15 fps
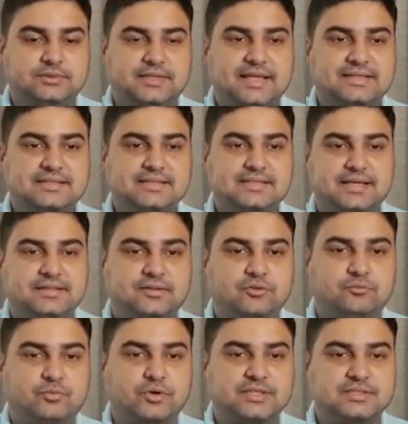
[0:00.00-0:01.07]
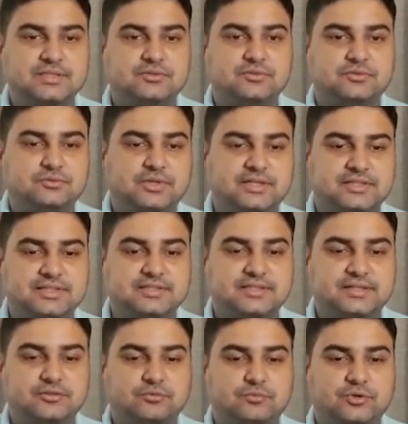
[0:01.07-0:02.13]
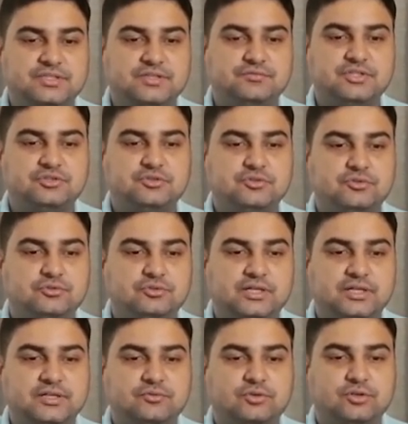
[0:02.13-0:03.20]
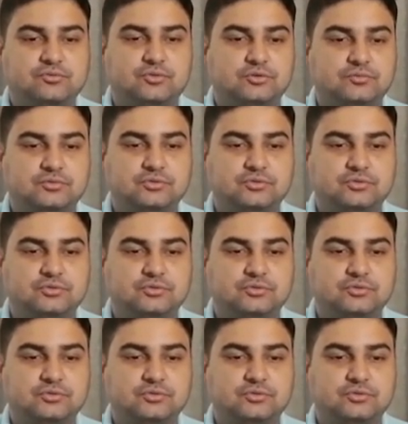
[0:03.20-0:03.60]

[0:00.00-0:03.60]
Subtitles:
Next is center of buoyancy. So to understand center of buoyancy, we should know the underwater volume.